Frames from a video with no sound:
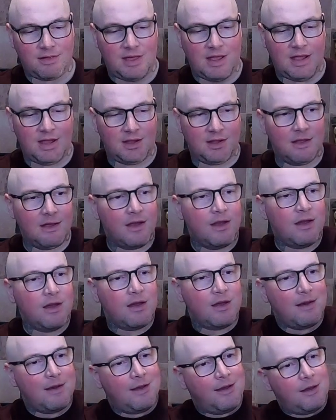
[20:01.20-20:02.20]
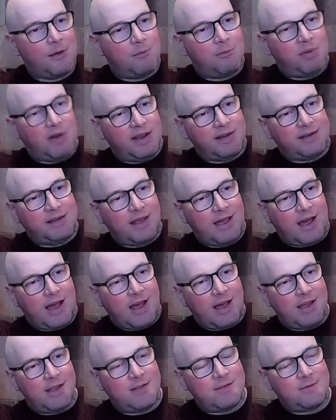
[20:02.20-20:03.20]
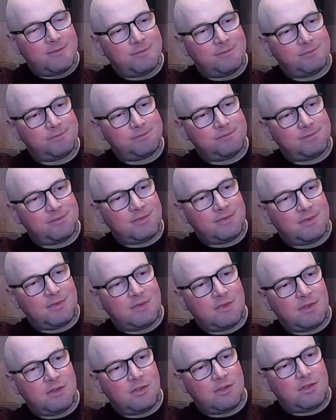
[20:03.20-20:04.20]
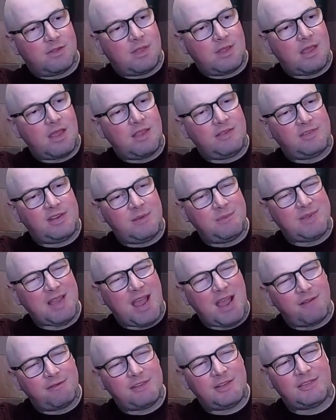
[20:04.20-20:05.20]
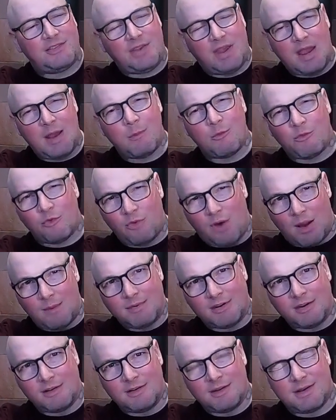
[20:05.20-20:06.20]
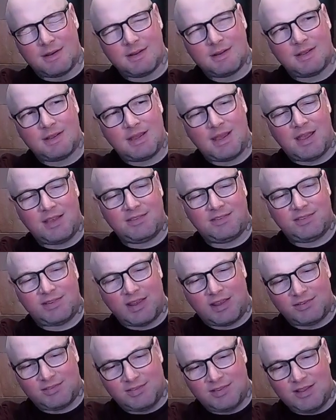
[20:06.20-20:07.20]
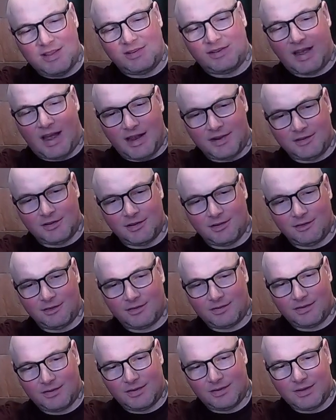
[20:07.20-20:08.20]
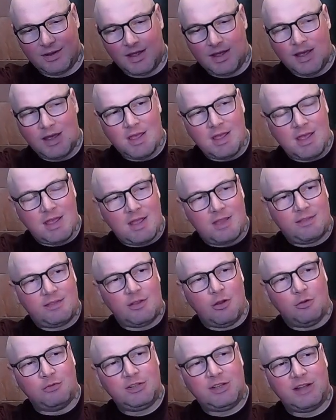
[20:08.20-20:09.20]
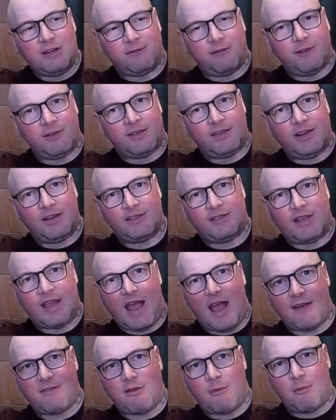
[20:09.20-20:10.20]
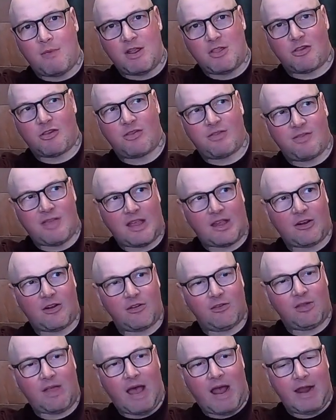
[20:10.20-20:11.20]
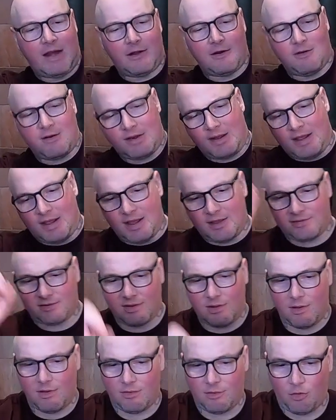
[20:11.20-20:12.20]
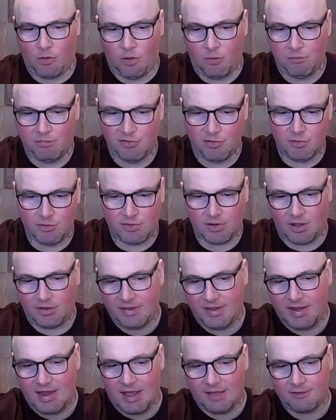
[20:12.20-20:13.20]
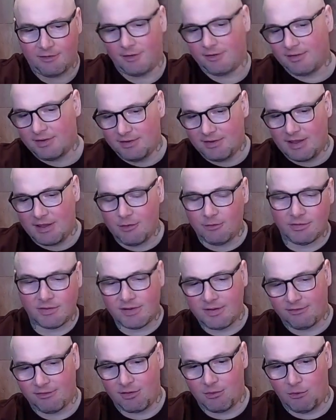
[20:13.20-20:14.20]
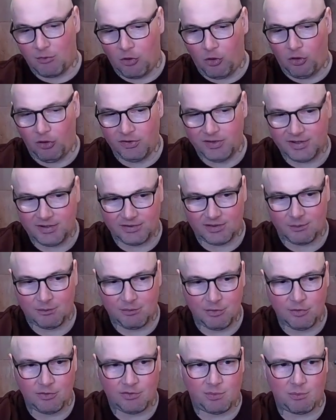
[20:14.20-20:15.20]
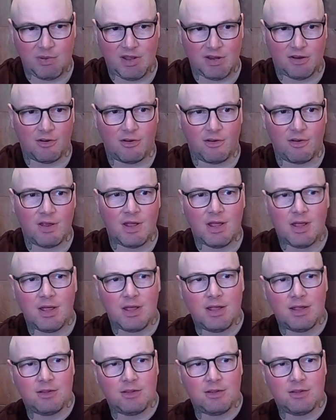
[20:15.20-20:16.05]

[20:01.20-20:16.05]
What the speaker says: a thing. But they seem to have the same rubber as these Hunters. The only difference is they have a much thicker liner, and I guess the whole boot altogether, they use a different mold because the boot's bigger,